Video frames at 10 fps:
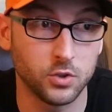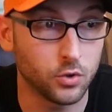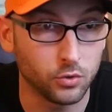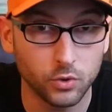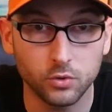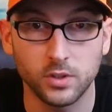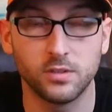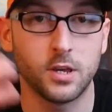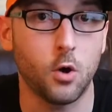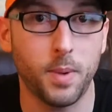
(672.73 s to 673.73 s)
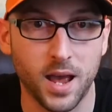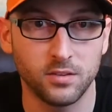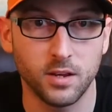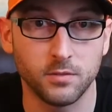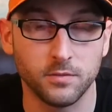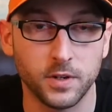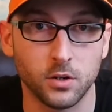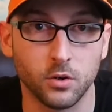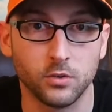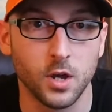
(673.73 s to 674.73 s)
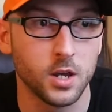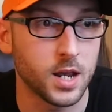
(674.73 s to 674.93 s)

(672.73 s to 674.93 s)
you can literally scale past 7 figures